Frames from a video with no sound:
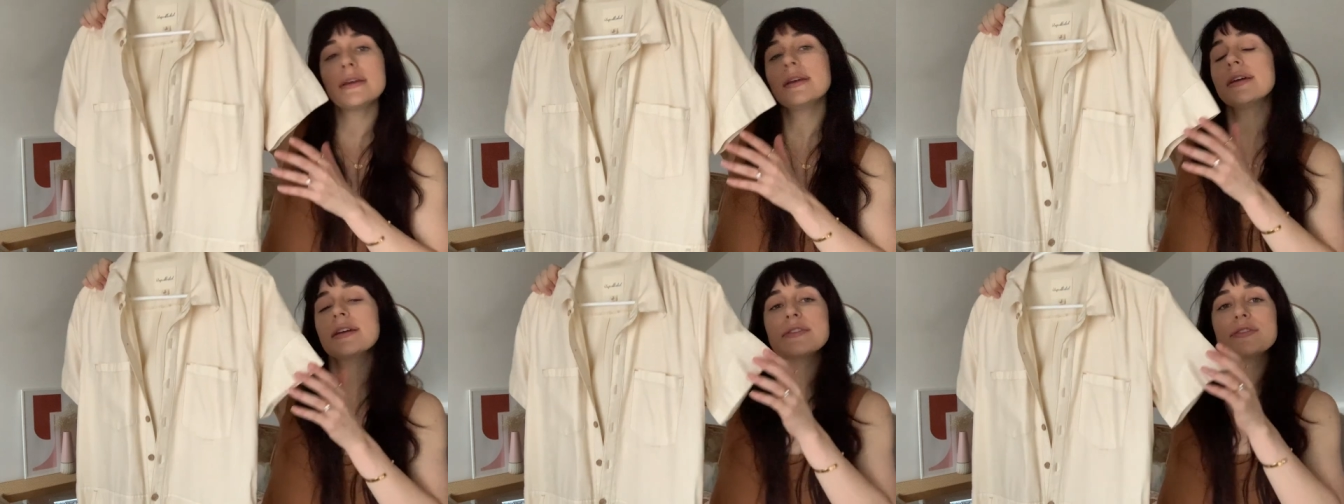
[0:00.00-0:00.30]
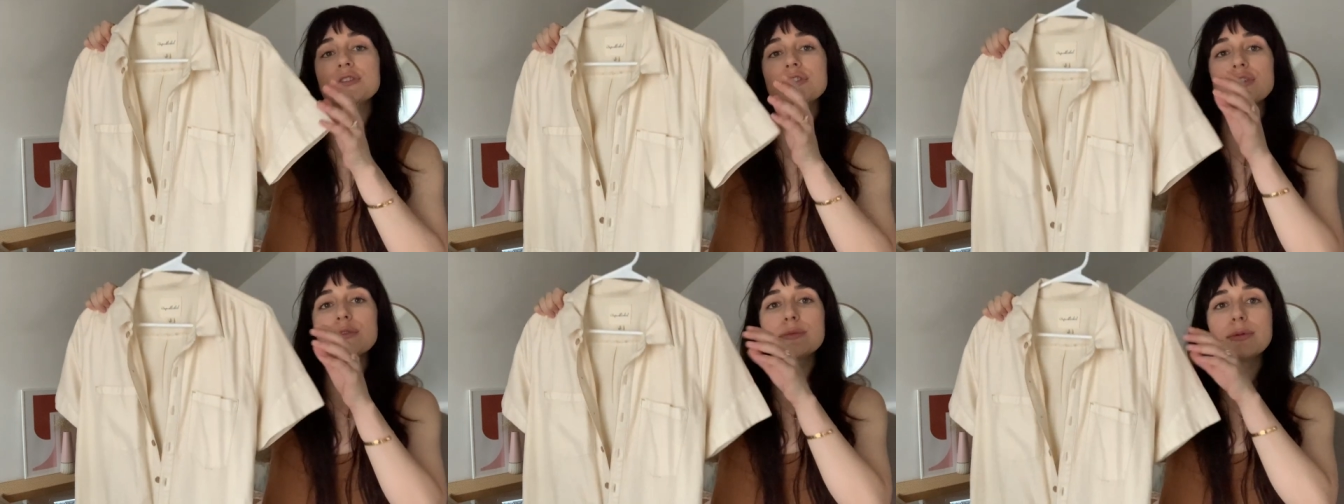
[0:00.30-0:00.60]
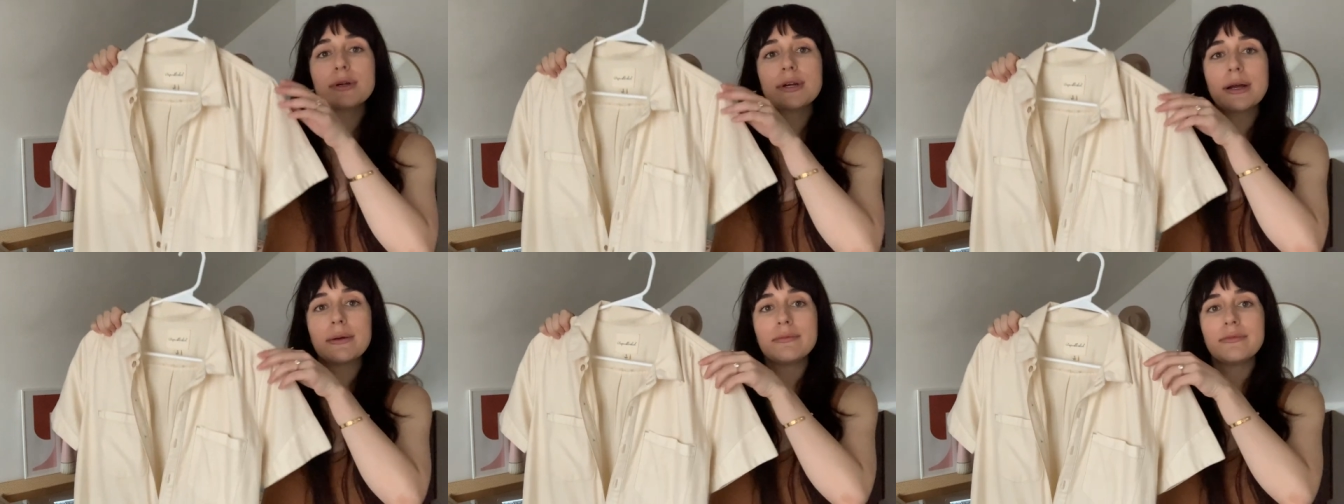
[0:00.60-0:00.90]
It's
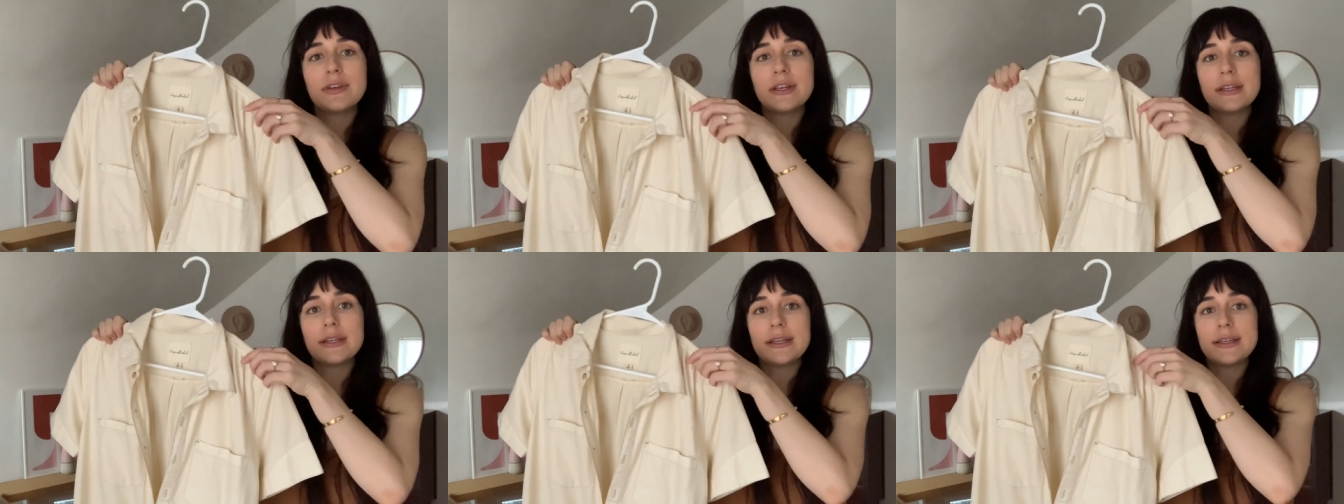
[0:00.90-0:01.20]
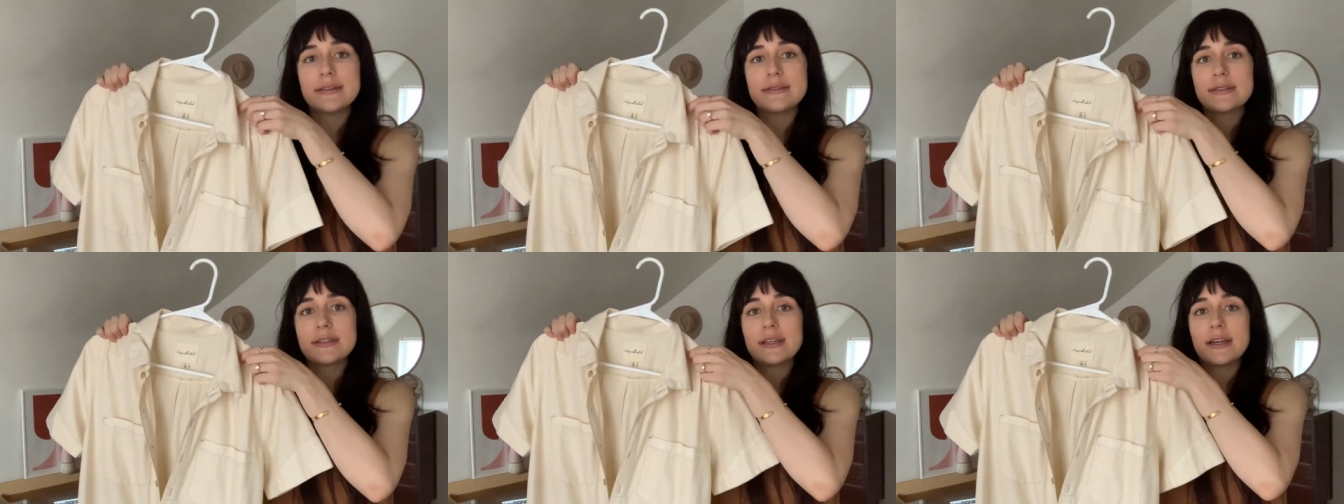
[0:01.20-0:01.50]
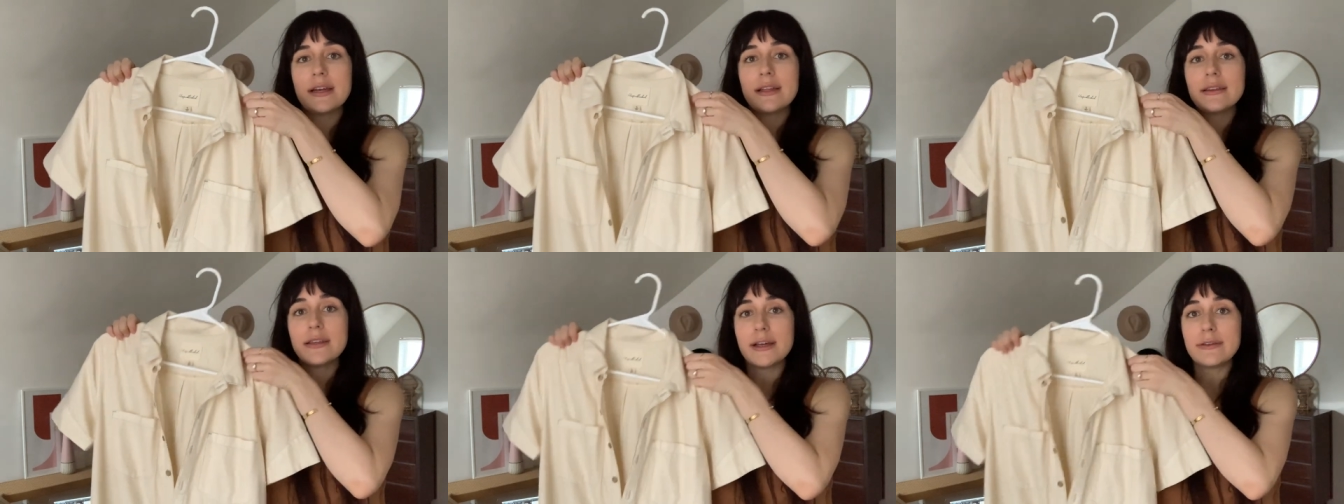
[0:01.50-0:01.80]
super comfy and easy.
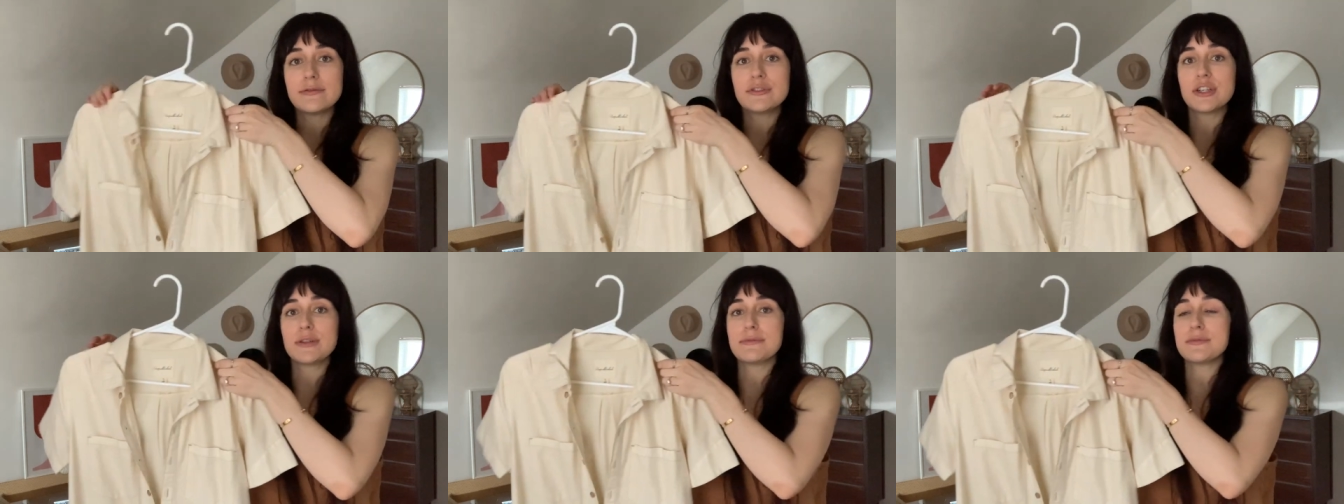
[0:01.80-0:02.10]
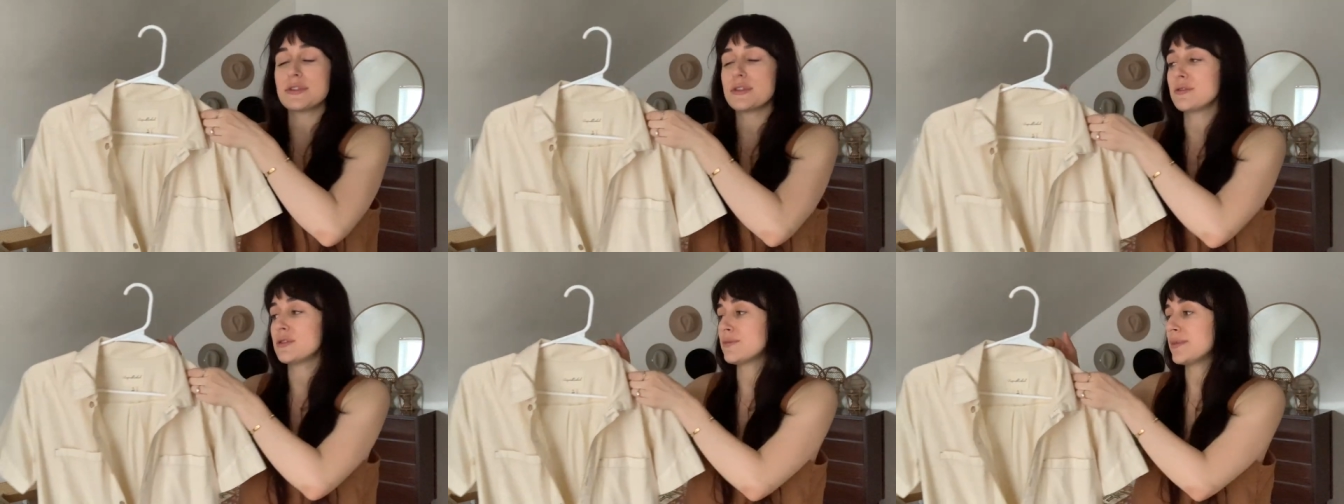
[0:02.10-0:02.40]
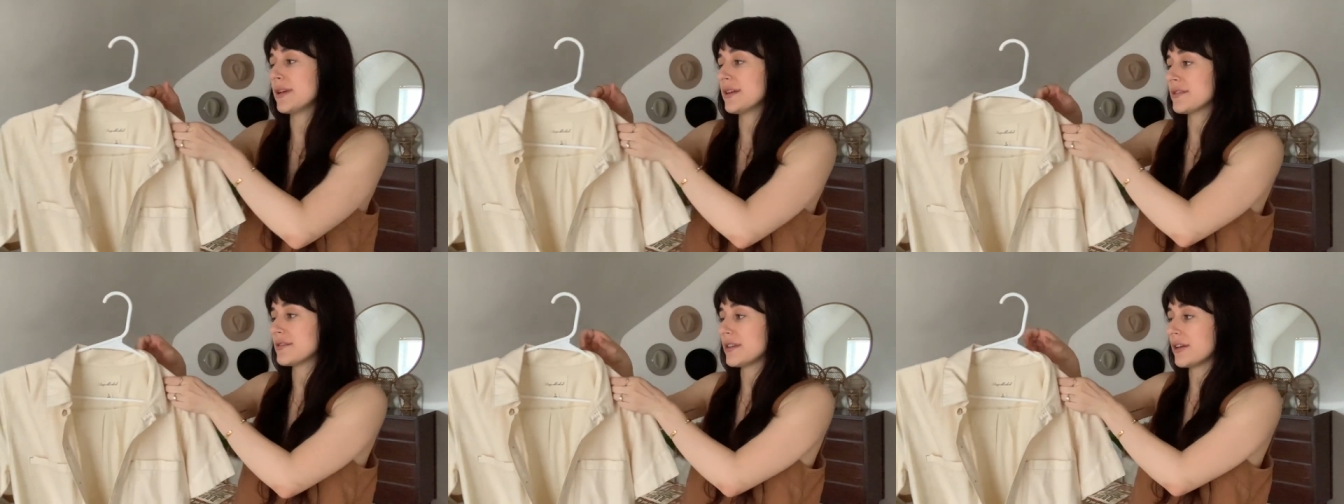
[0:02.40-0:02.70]
I love jumpsuits because